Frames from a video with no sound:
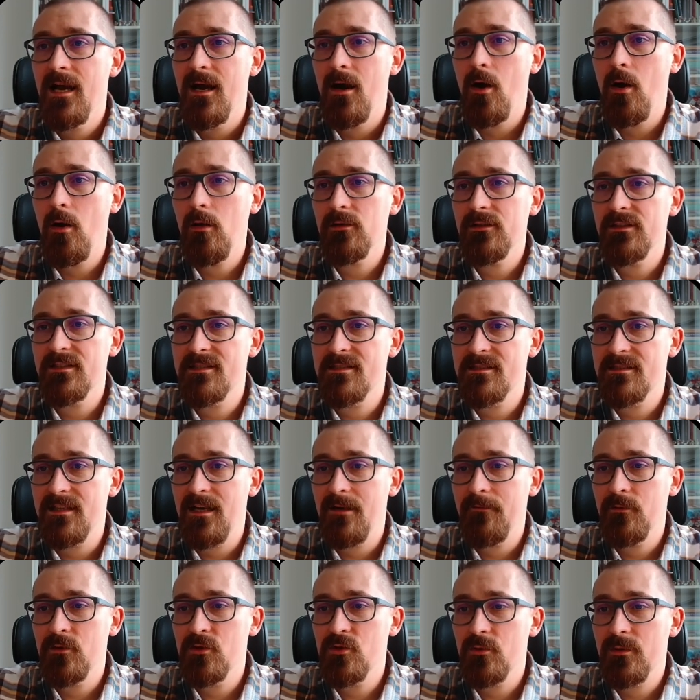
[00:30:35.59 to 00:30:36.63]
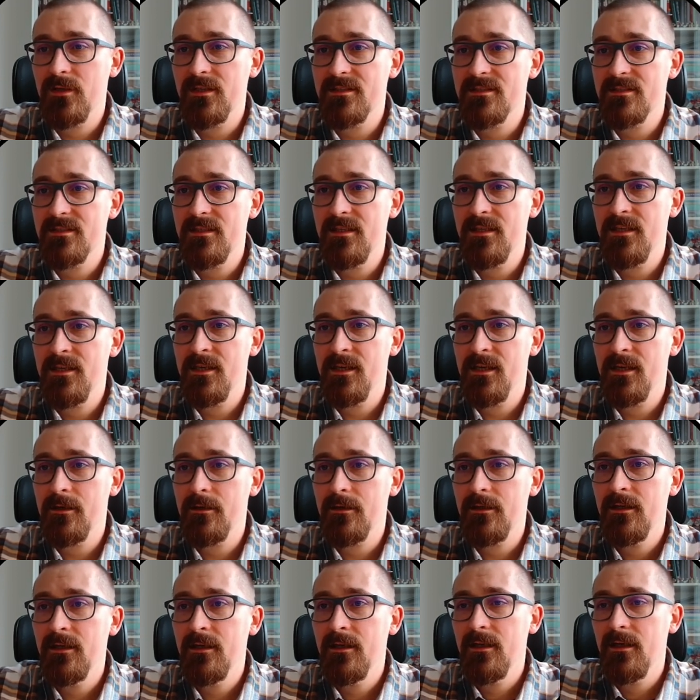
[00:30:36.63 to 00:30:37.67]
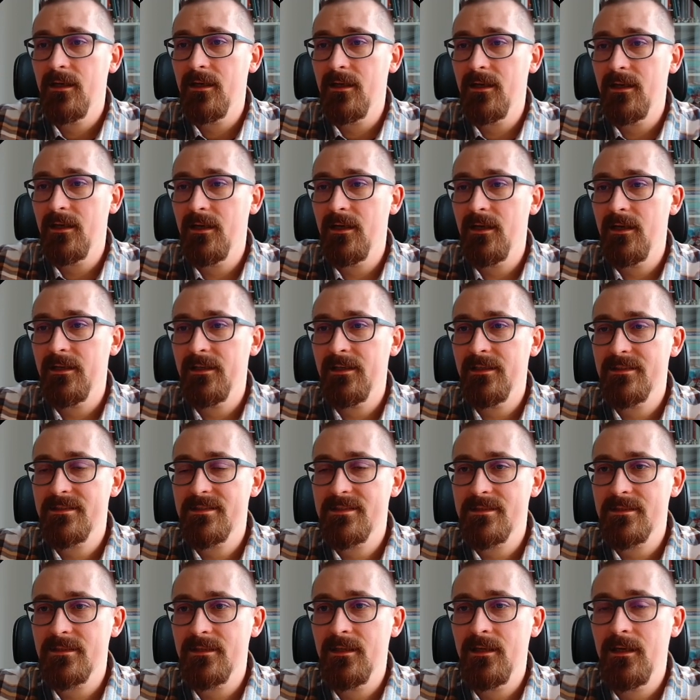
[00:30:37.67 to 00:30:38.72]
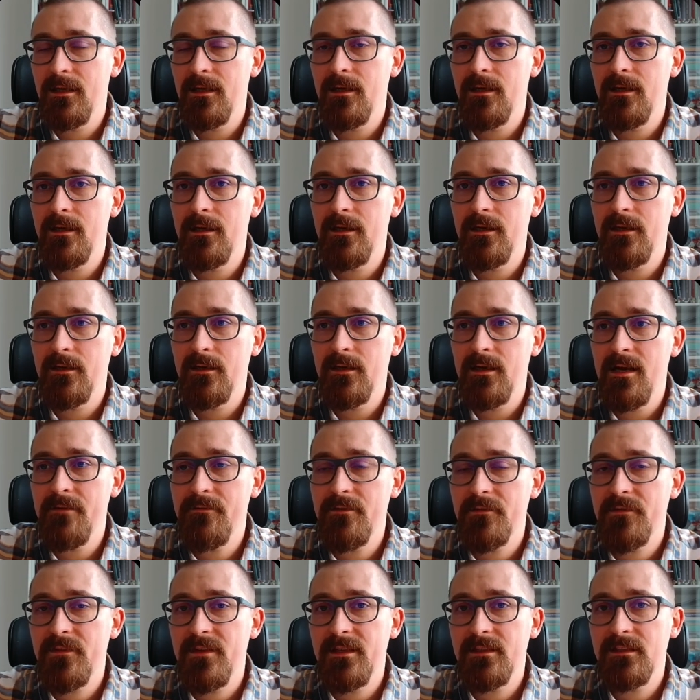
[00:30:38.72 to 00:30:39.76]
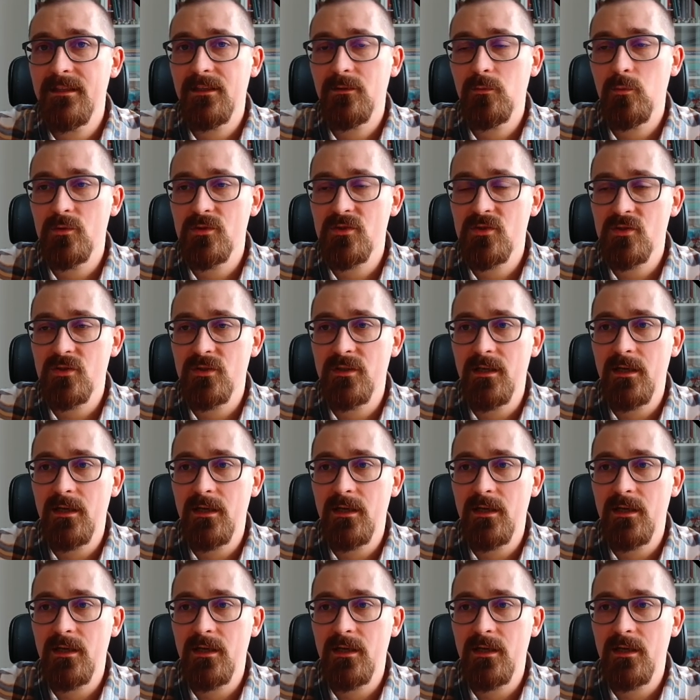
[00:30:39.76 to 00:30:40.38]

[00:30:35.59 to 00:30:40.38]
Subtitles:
All this stuff which you can see here is everything that was